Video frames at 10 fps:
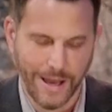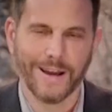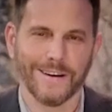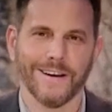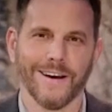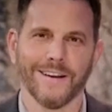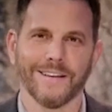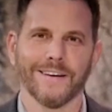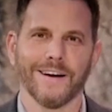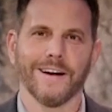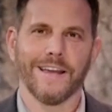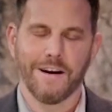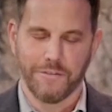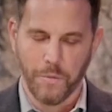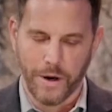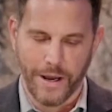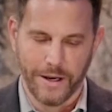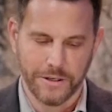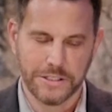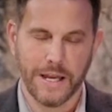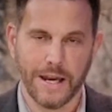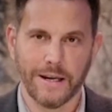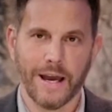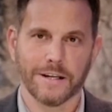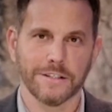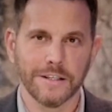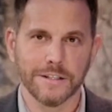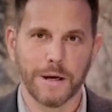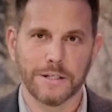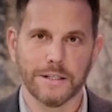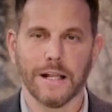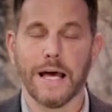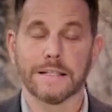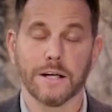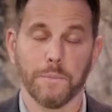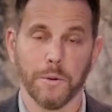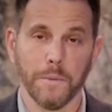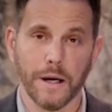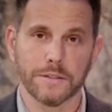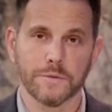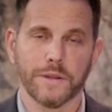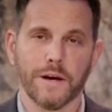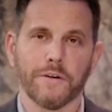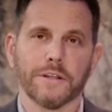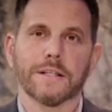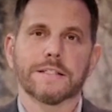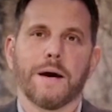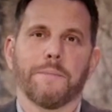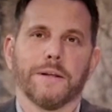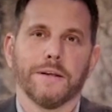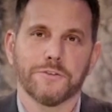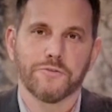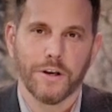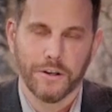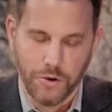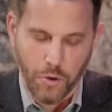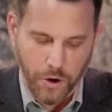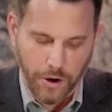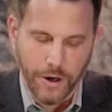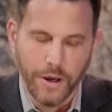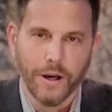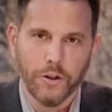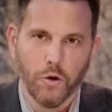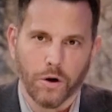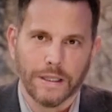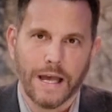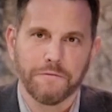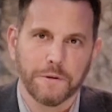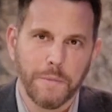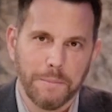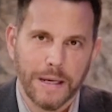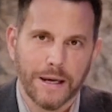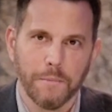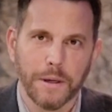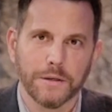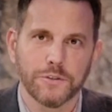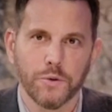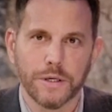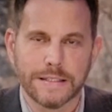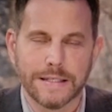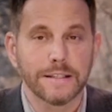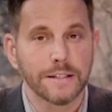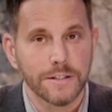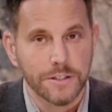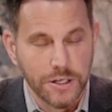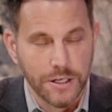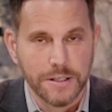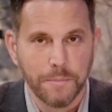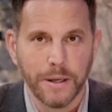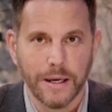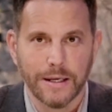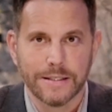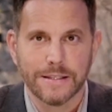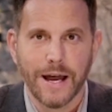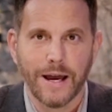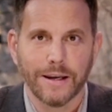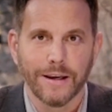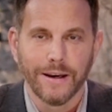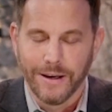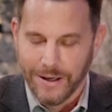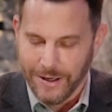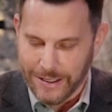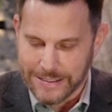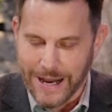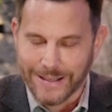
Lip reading: that. And yeah, from what I understand, actually, especially in the last couple of months with everything that's happened in Israel, your left may be coming to its senses just a bit. It's not that